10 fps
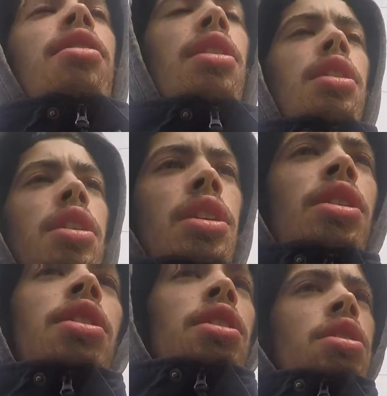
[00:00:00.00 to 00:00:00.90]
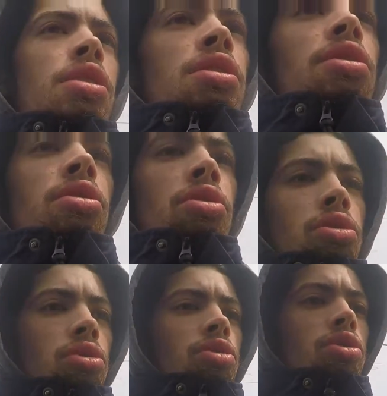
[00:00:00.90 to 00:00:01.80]
here.
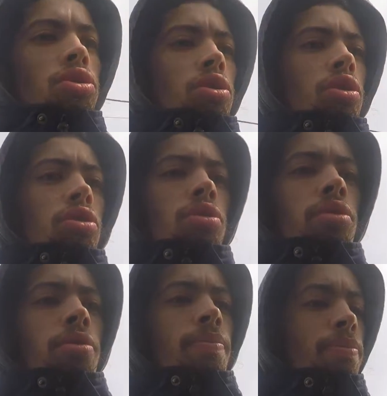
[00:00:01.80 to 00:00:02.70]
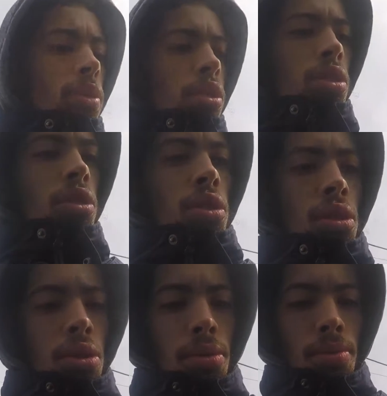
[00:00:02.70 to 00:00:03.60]
So
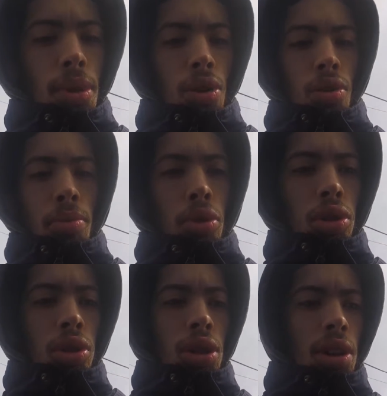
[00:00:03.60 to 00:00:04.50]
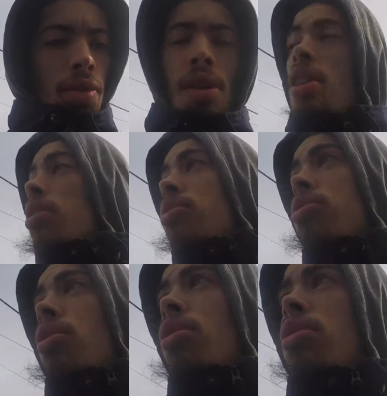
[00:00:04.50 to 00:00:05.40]
my homeboy Chi already
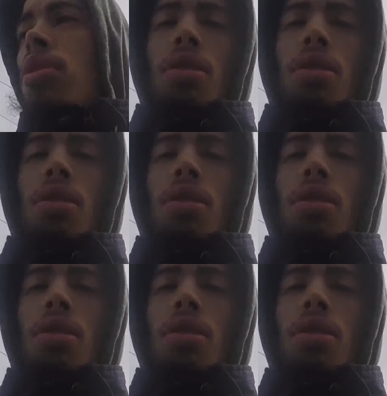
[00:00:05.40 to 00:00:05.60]
installed it.